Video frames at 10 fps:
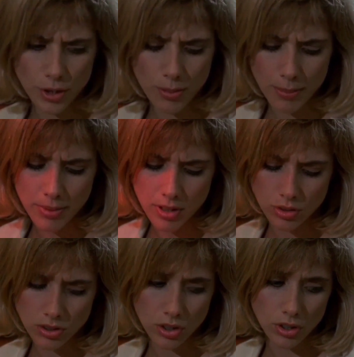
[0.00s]
and her
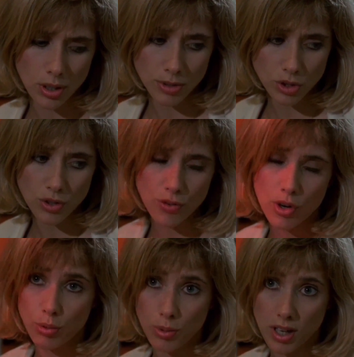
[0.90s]
paperweights were getting on
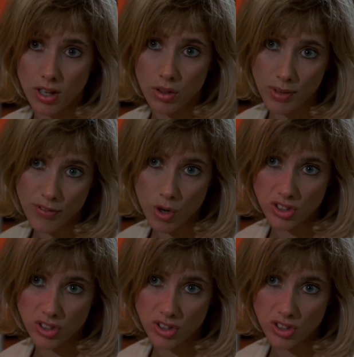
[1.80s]
her nerves.